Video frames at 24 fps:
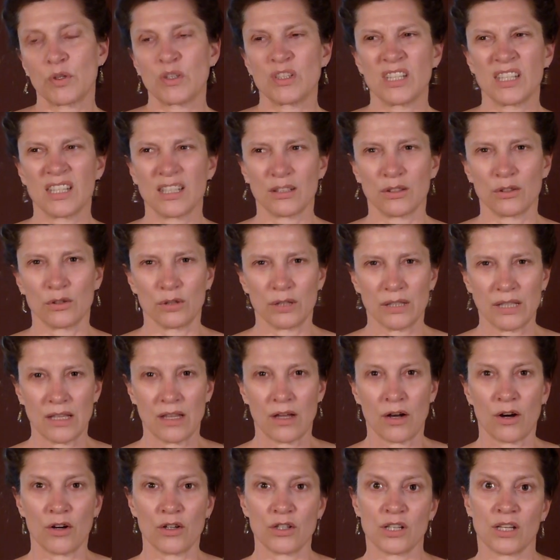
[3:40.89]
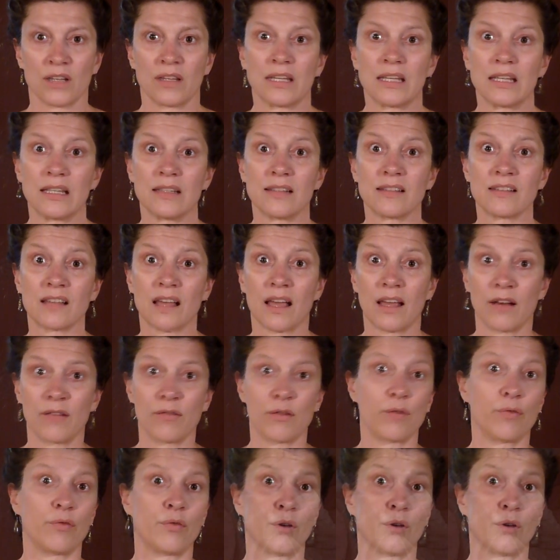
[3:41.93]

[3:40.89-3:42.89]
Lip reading: particularly the arch on the inside of the